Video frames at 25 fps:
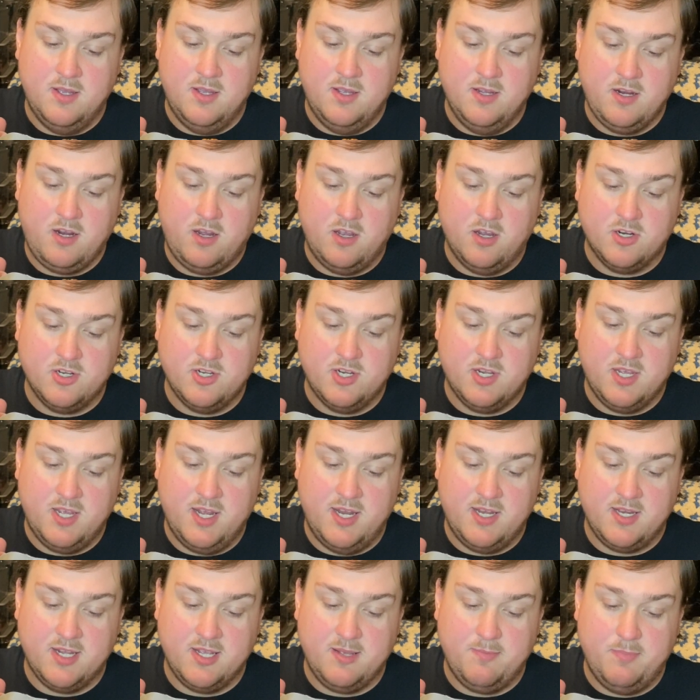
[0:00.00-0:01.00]
cooked
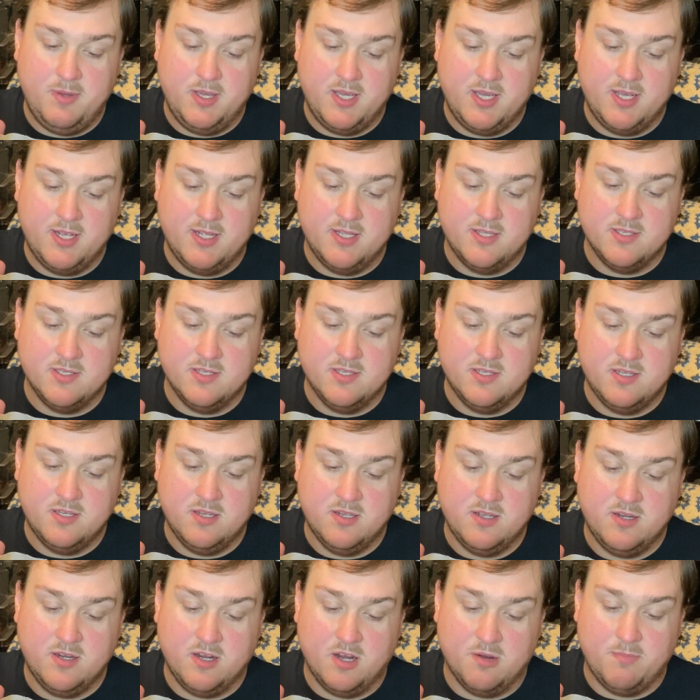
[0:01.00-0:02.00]
kidney beans,
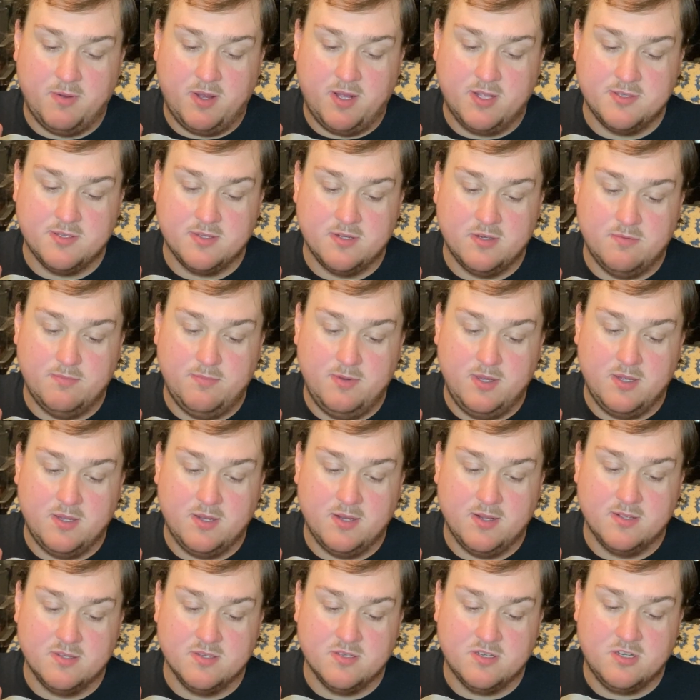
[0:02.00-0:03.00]
garbanzo
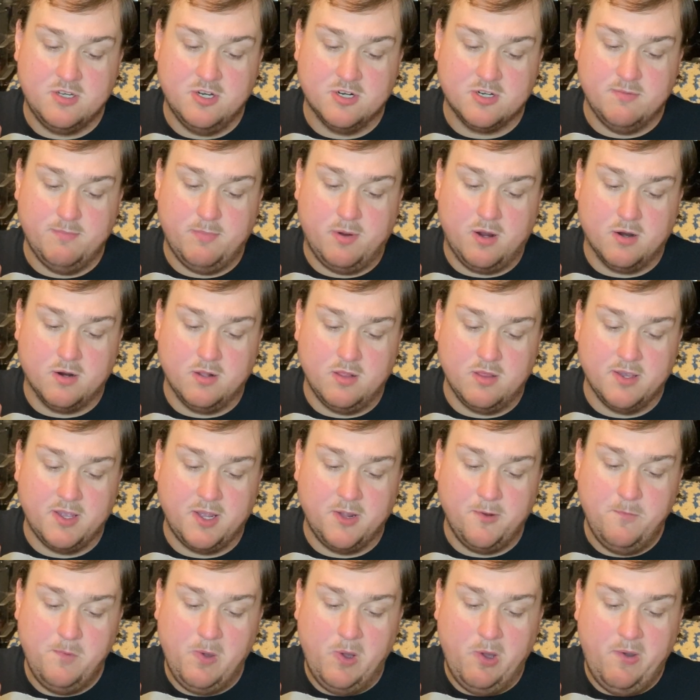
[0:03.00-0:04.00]
beans, cooked
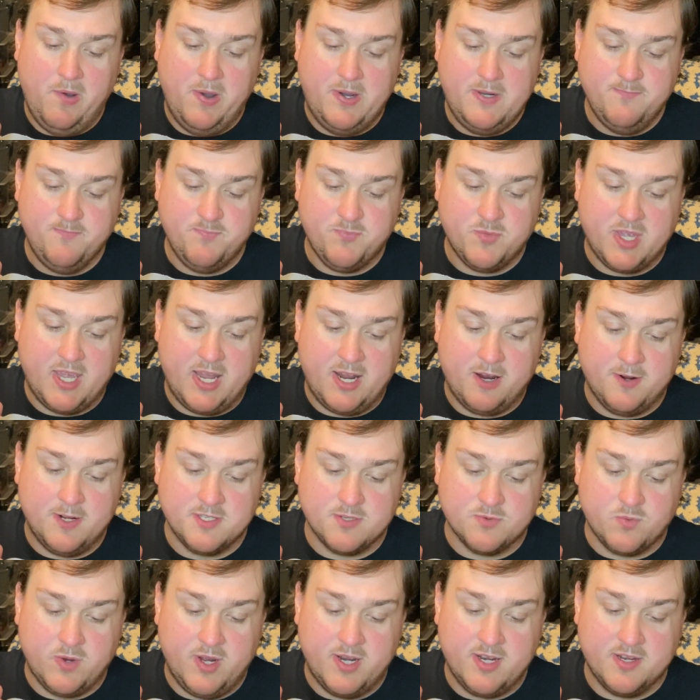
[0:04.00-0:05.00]
barley,
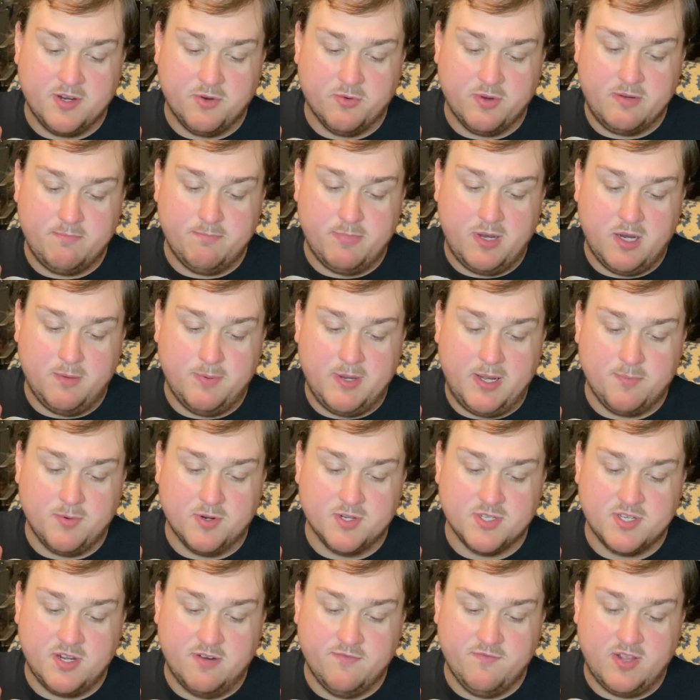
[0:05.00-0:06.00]
carrots, red and green bell pepper,
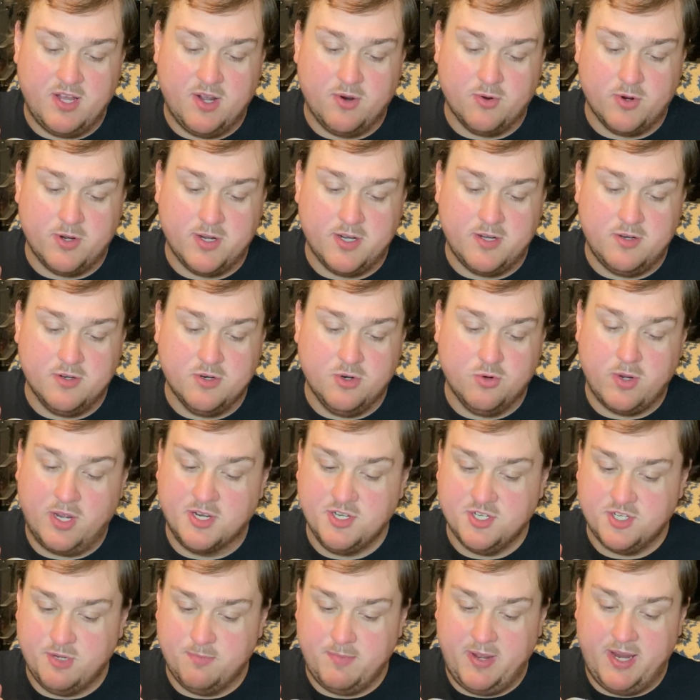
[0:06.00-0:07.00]
sunflower oil,
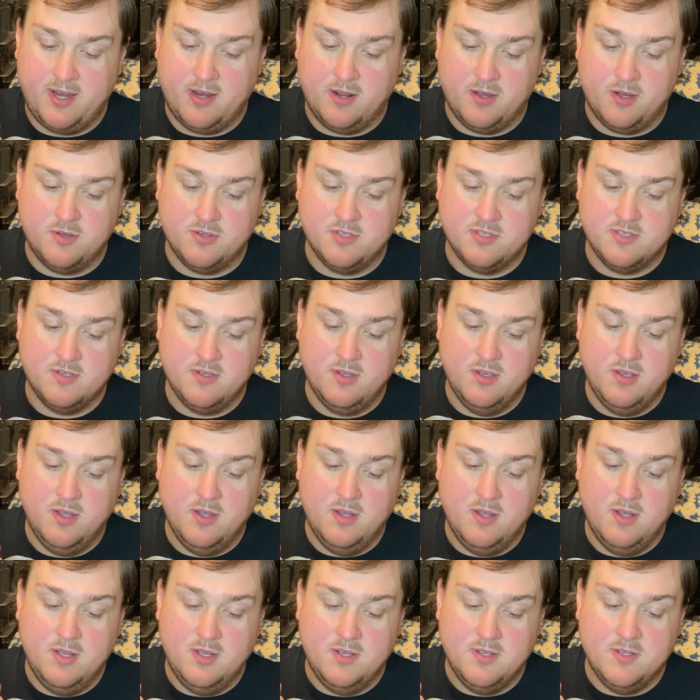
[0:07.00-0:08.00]
crushed tomatoes.
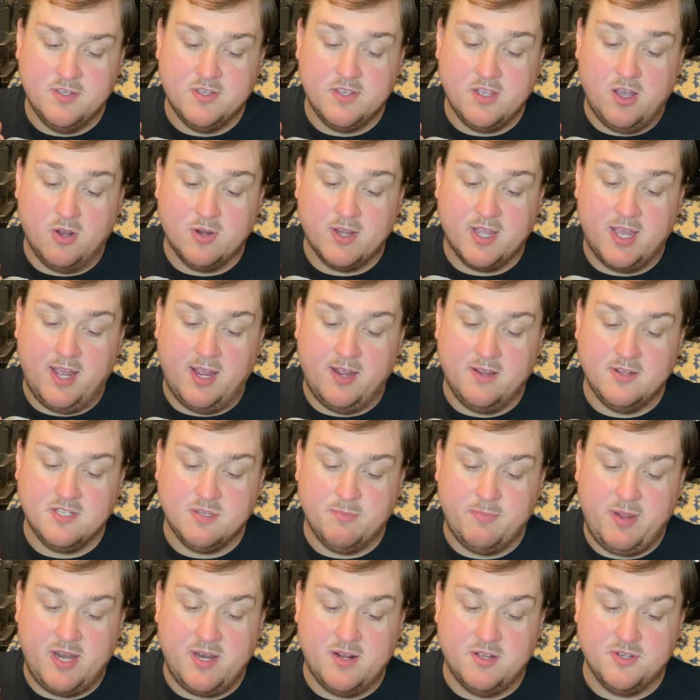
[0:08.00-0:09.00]
Okay,
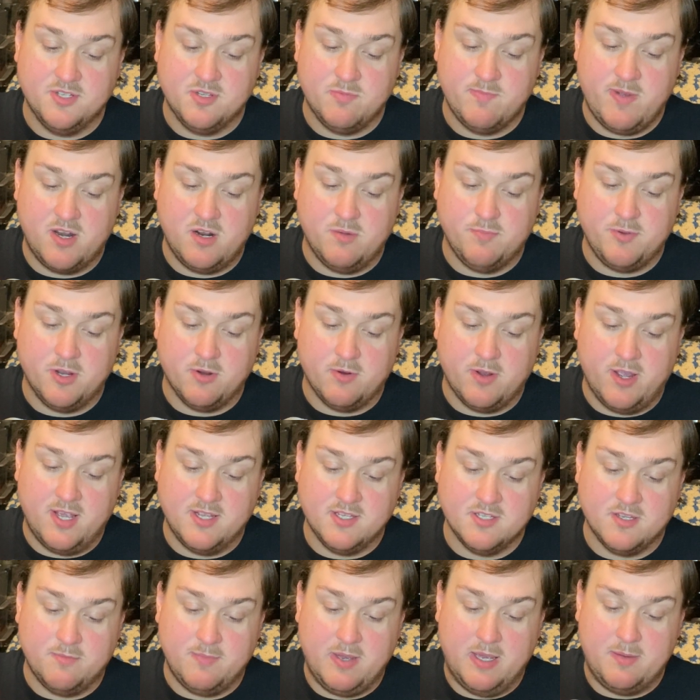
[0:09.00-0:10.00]
tomatoes, tomato puree.
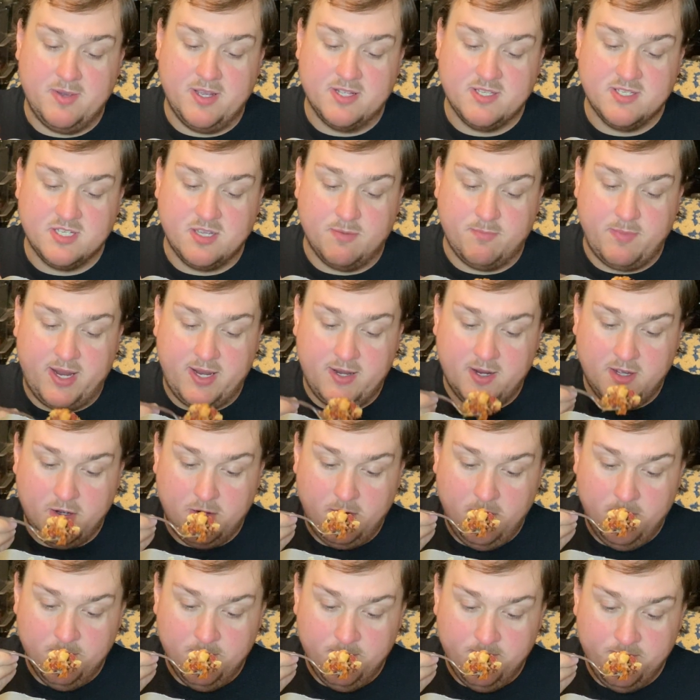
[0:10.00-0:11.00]
So maybe it's tomato,
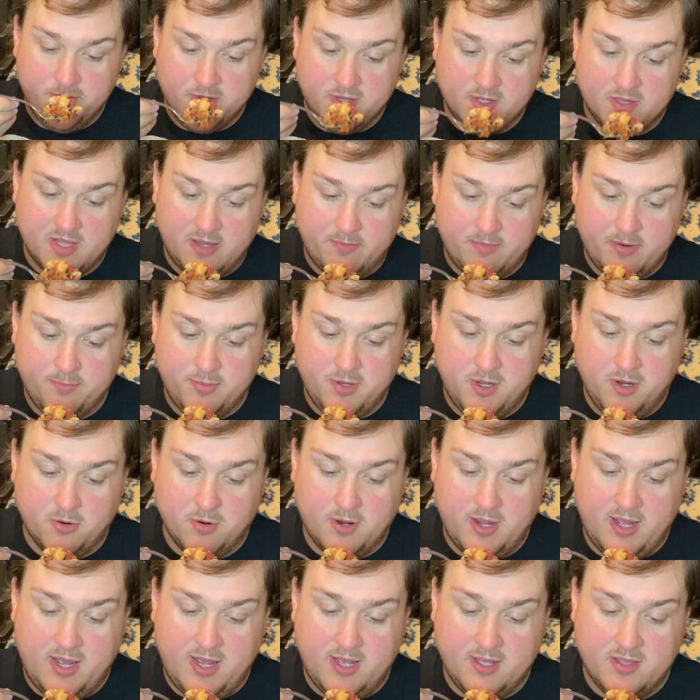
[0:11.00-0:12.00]
lemon
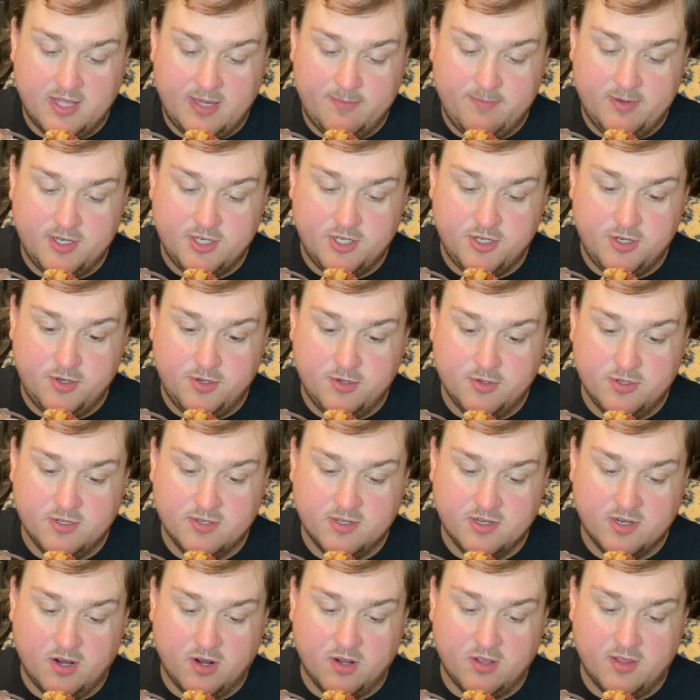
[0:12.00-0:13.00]
puree, lemon juice,
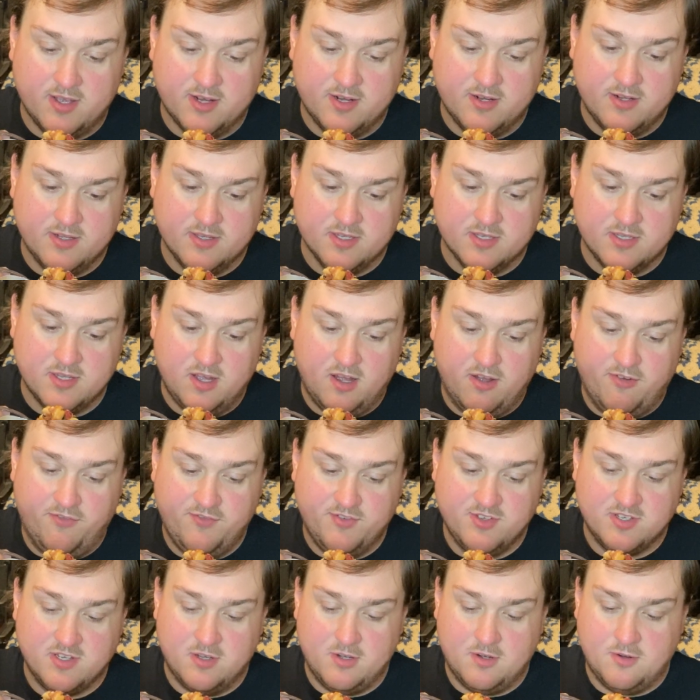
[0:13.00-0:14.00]
garlic stuff.
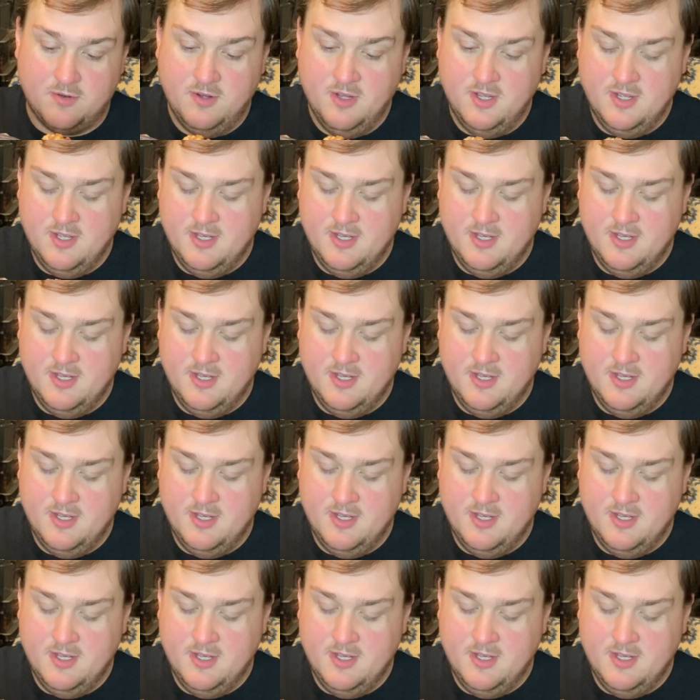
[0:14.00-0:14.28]
So